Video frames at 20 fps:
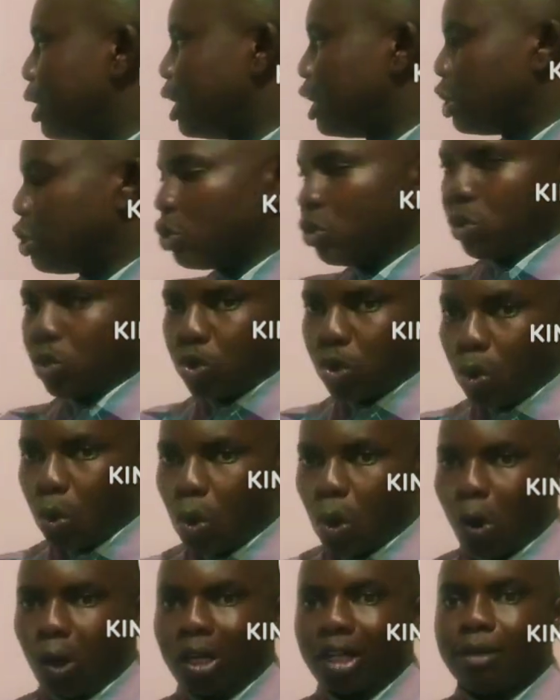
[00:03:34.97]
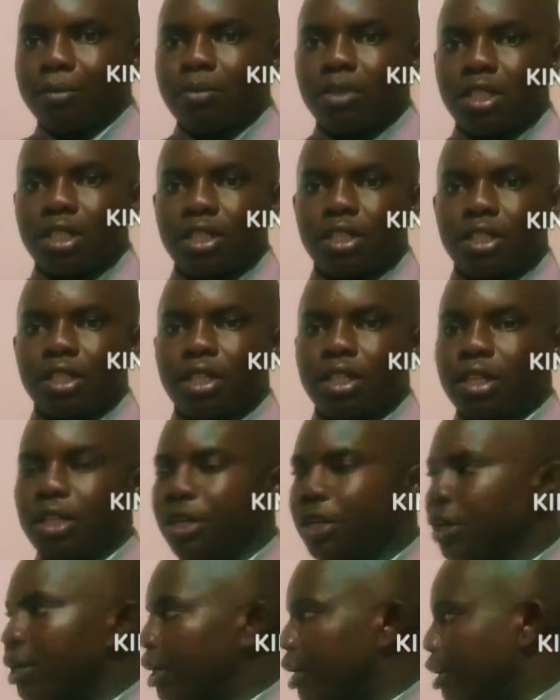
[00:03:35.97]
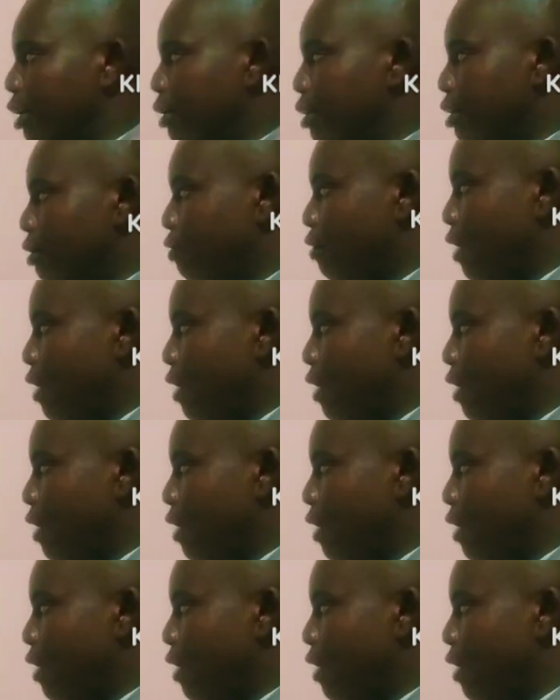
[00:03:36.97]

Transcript: into two columns. The